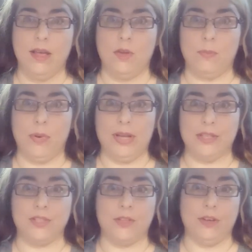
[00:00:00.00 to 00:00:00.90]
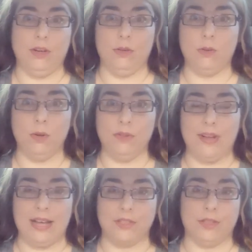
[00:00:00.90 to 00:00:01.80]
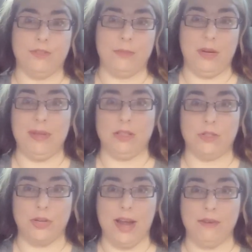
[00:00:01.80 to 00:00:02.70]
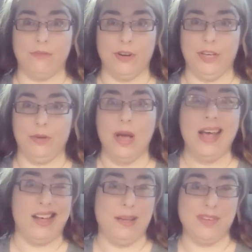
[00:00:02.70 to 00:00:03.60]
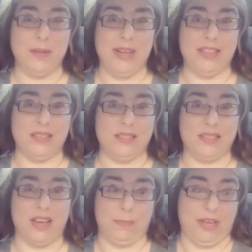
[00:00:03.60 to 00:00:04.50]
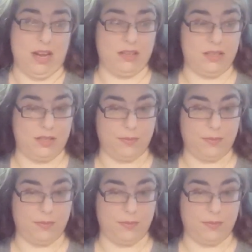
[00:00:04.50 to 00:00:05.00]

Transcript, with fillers: but so that it'll cool faster for me to be able to try it for you, I'm going to make this as cupcakes.